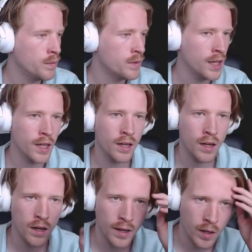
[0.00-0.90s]
updating
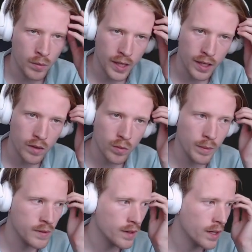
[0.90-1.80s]
our Elmland
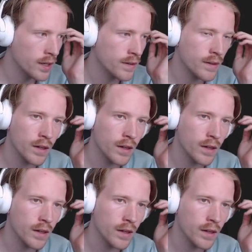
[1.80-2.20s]
website is